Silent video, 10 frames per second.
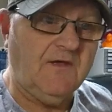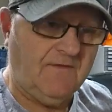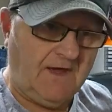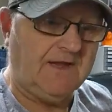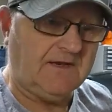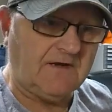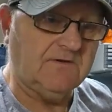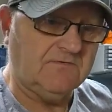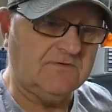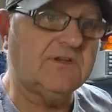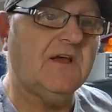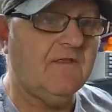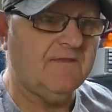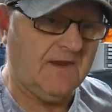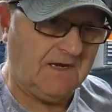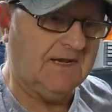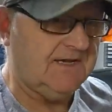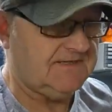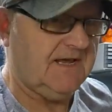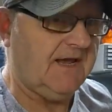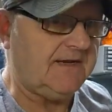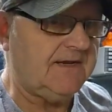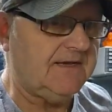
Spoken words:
That includes the laser head.